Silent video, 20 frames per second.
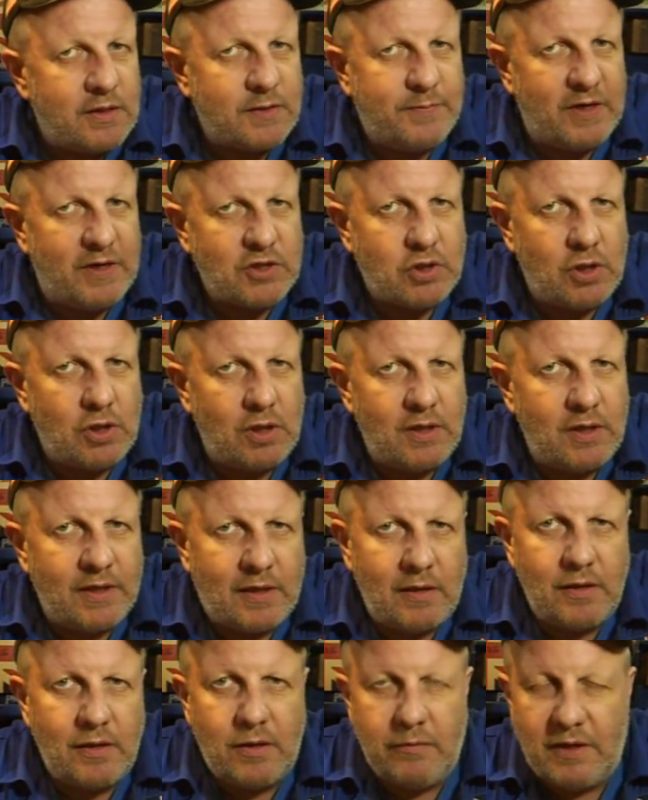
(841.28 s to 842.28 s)
special
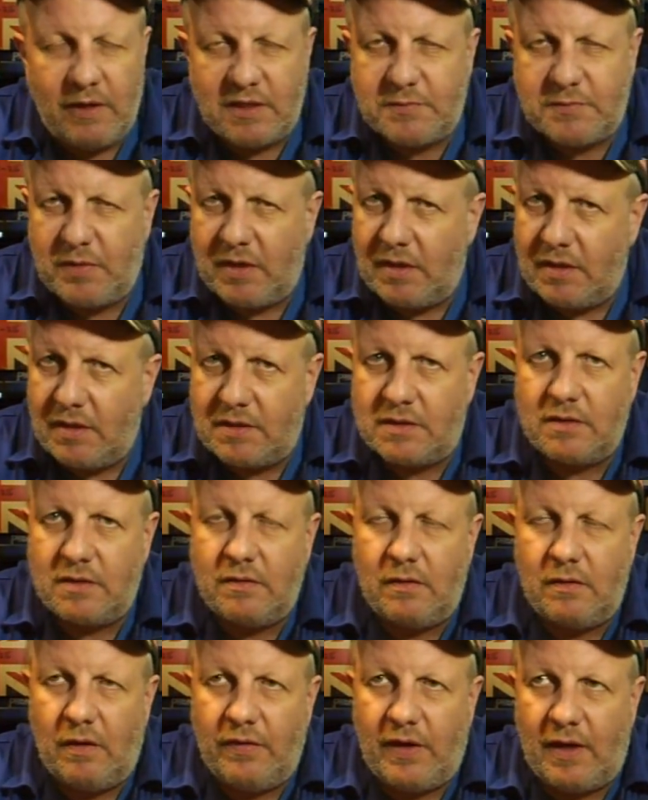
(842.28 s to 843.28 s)
little USPs
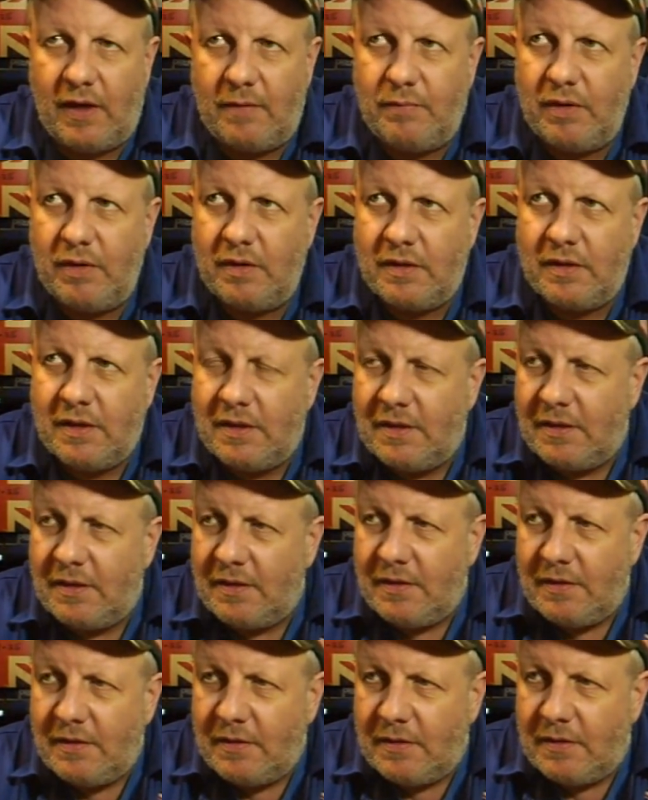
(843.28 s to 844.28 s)
and all that, but
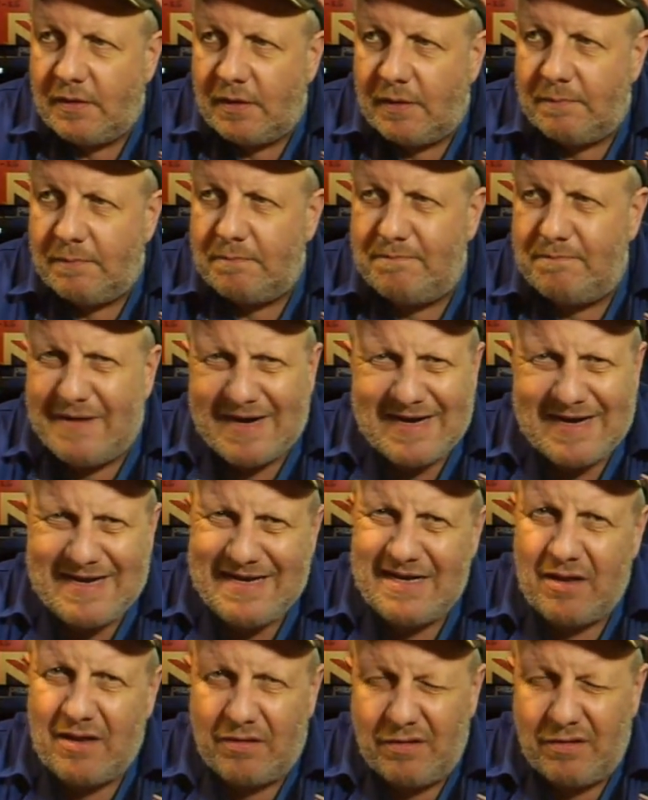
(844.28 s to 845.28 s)

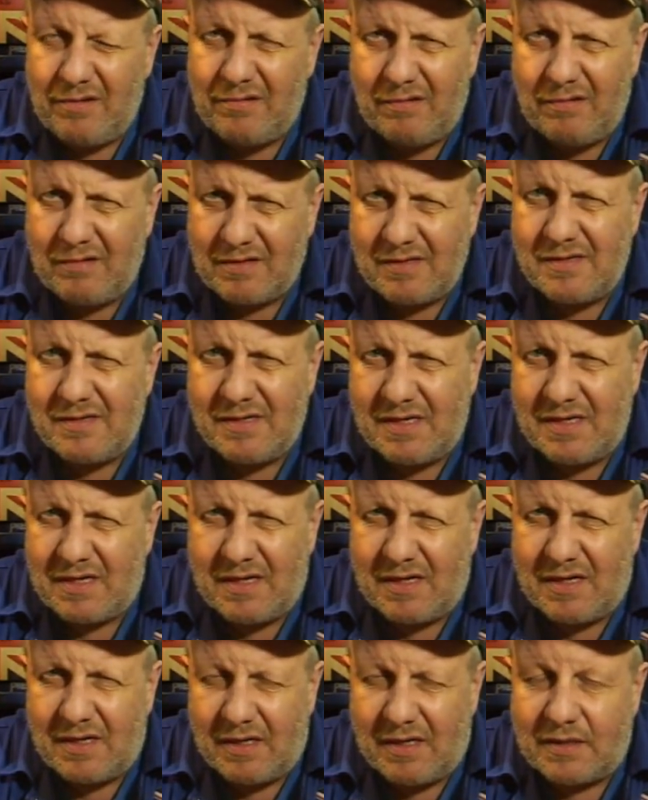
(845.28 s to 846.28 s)
back in the olden
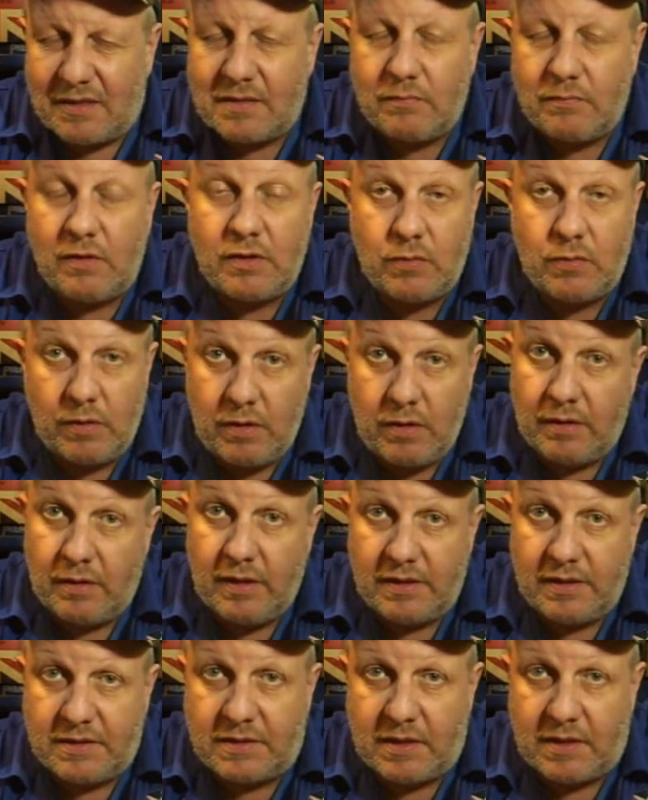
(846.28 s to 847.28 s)
days, which were
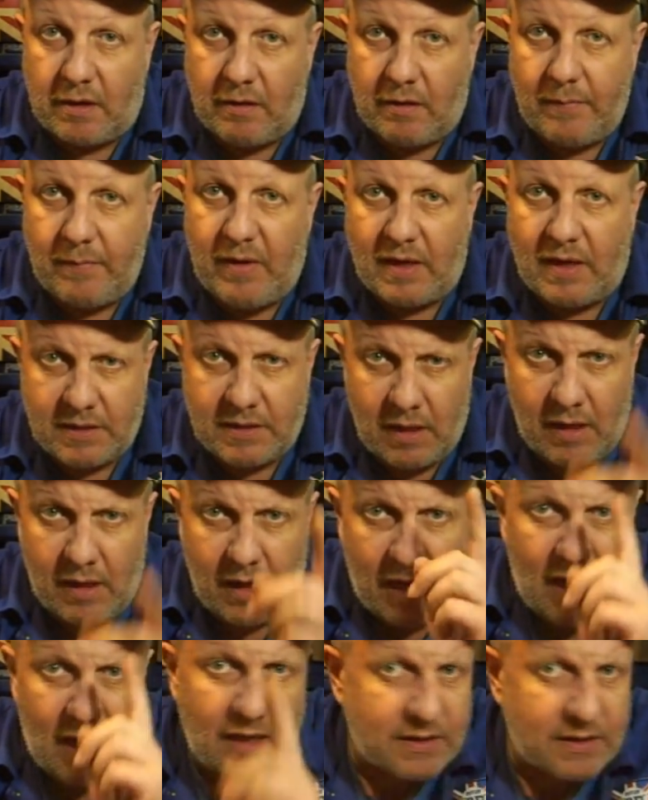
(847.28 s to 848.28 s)
not necessarily
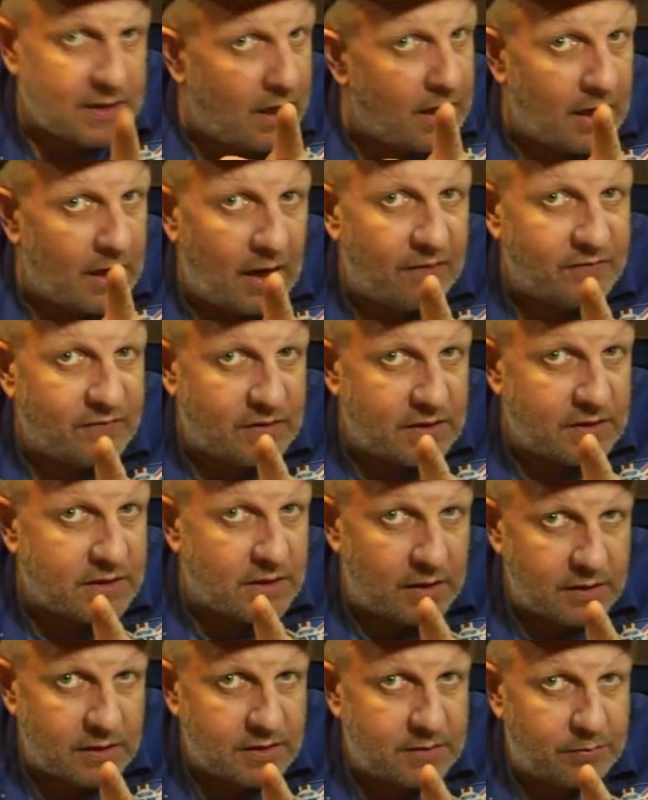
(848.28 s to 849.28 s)
better, as I have
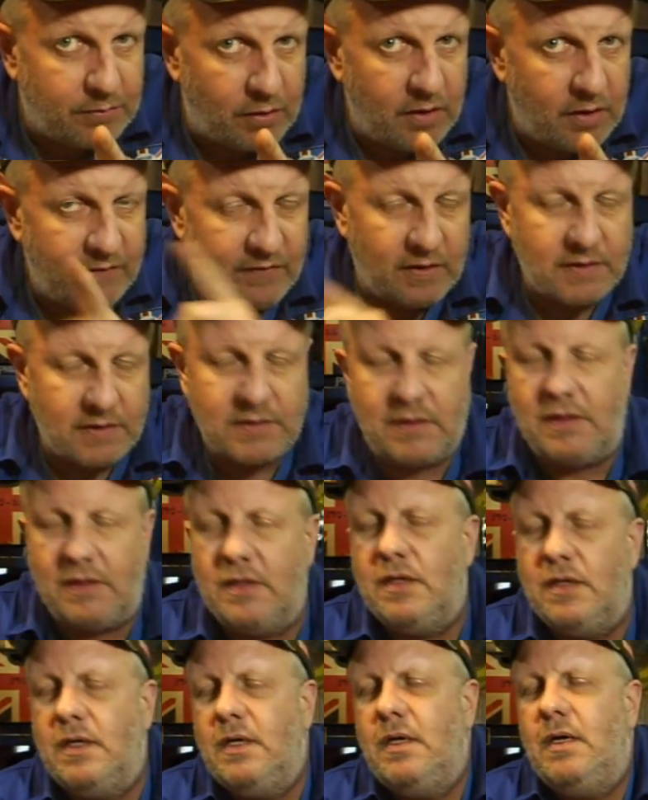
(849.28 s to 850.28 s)
discussed
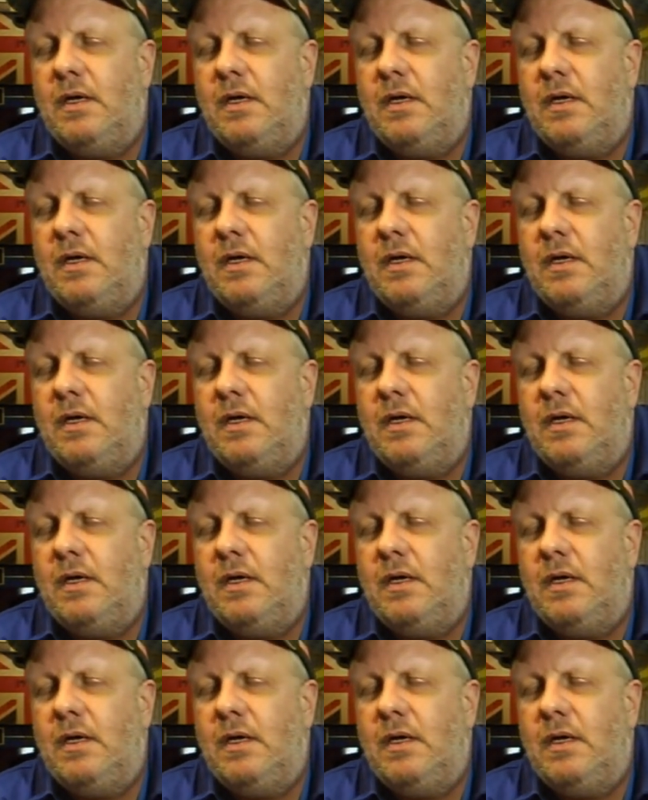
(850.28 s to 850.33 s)
previously,